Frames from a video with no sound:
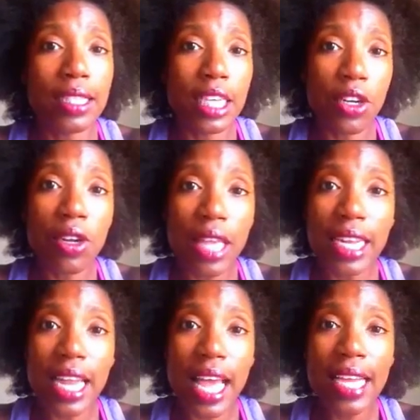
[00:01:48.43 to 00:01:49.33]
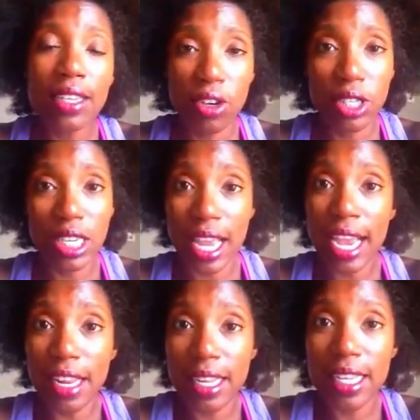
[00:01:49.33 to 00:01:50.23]
dinner that night, or
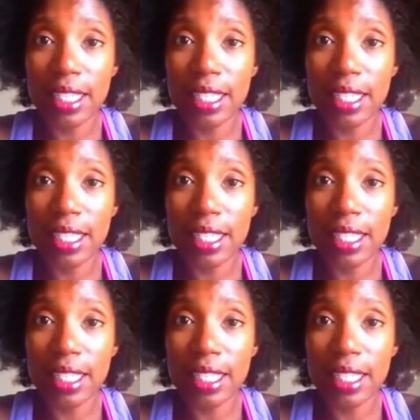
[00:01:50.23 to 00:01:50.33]
tonight in